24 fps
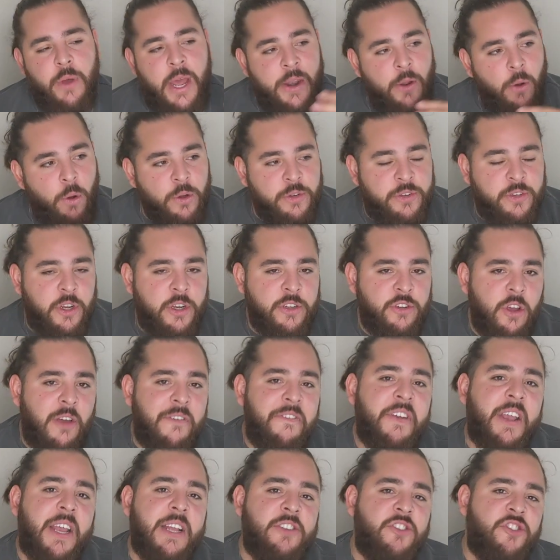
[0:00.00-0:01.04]
and also don't
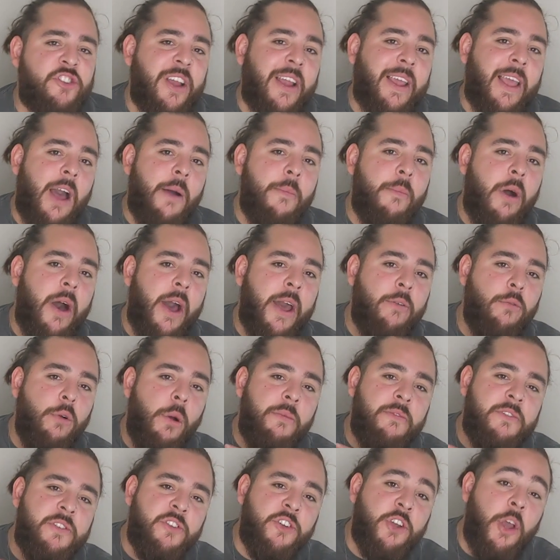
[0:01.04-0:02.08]
forget to check out my
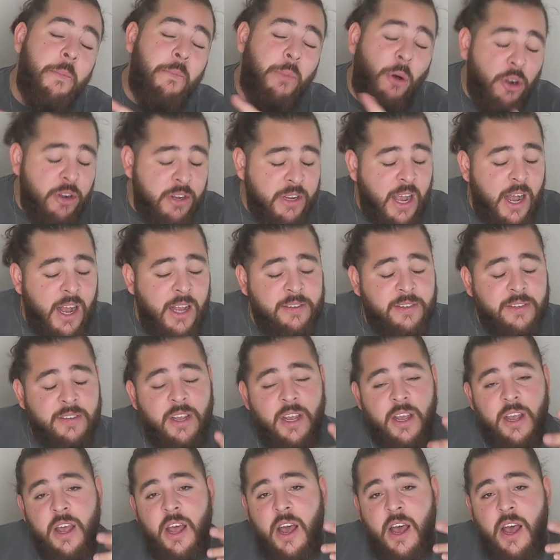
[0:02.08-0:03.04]
Rob Verdugo podcast.